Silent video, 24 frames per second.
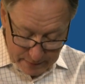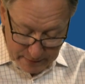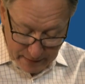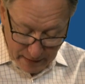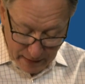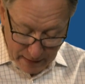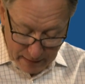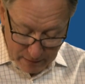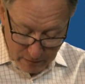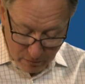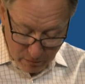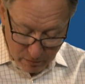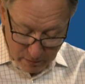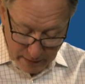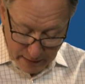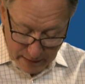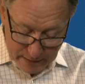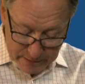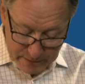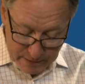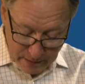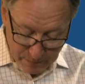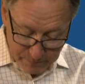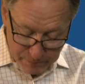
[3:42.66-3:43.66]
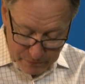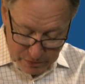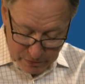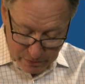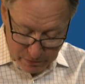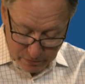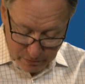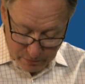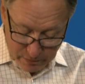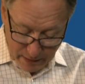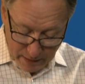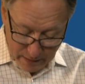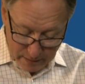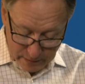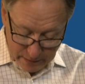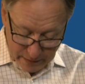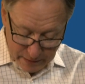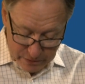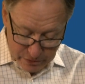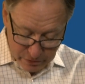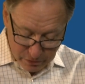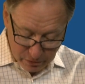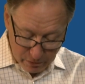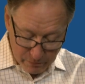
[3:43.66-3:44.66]
that all adds up to that
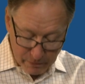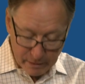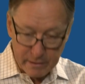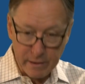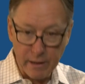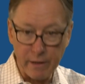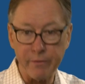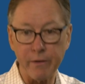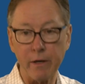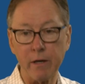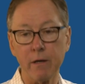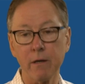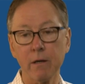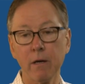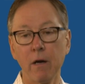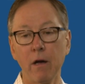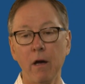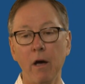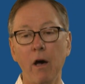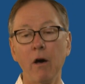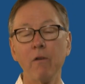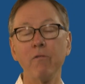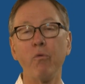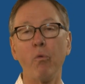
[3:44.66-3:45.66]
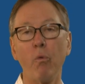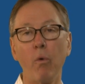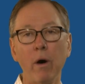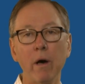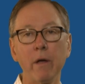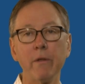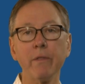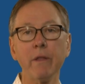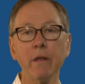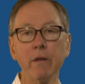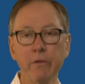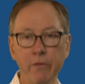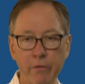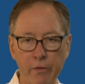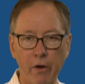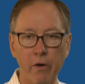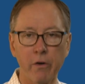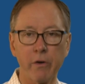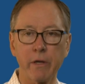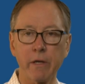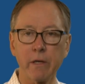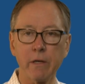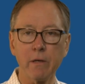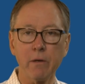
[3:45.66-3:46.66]
lead score right down there of
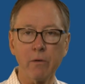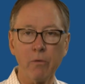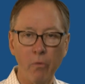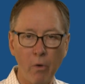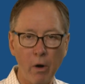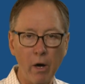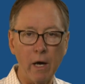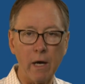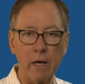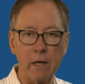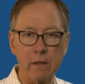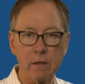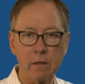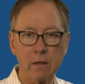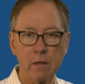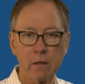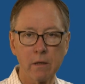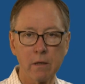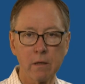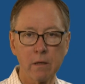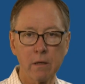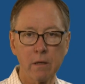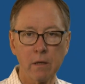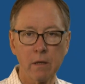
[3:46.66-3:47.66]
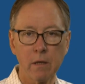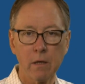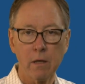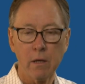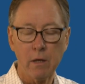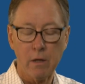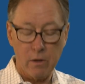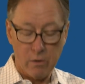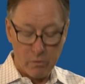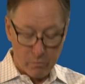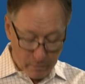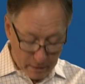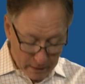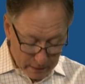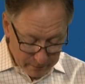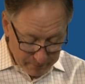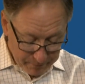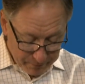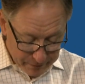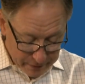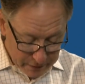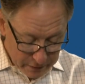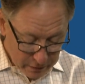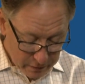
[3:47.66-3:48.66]
131. Well,
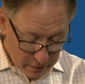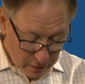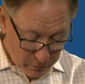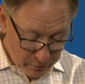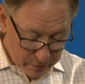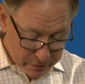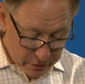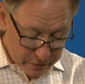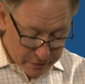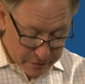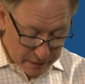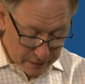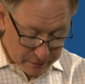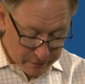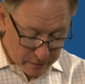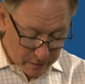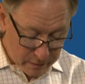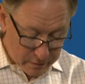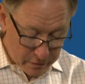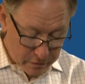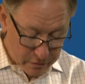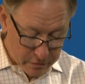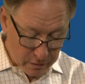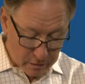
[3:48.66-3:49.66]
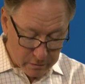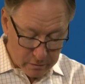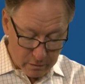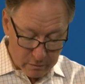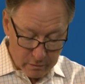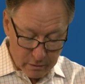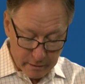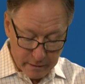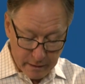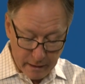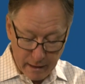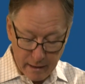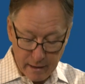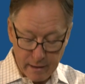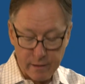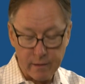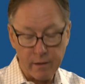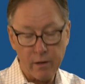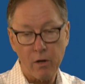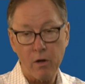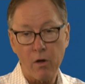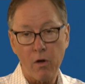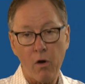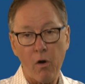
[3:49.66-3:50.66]
when you sit there and you start to look at
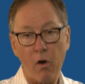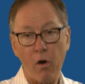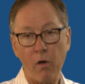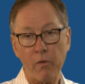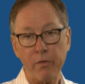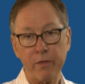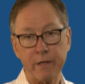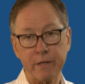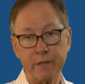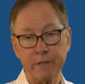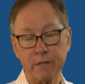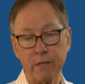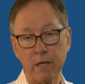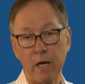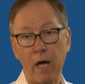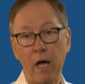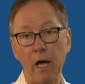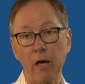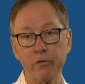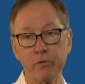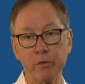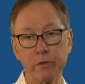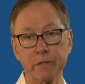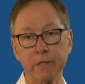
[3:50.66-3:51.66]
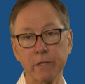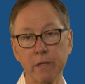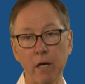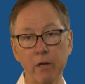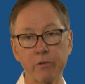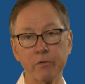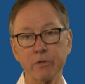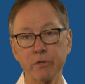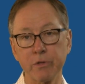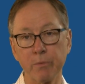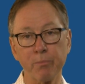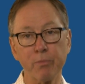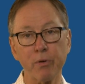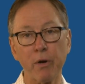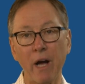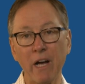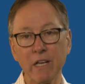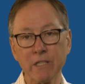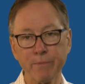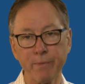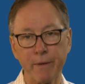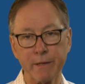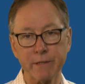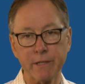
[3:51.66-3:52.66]
all these hundreds and hundreds of
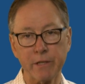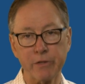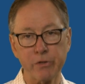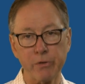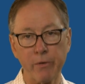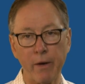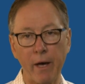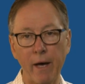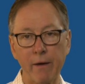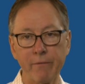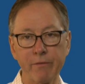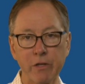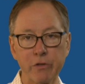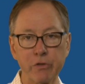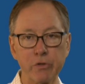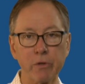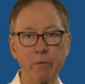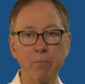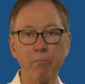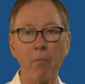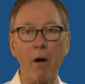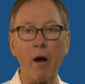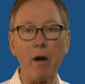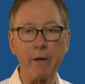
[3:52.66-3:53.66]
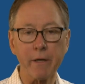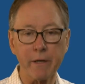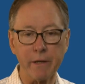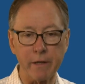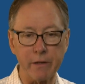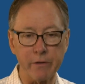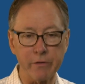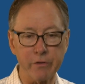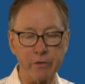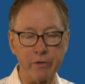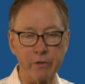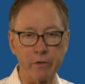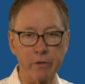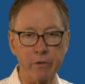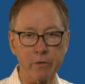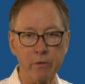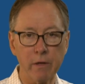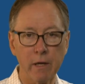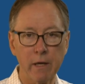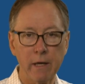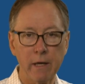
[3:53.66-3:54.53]
prospects that you have that you're marketing to,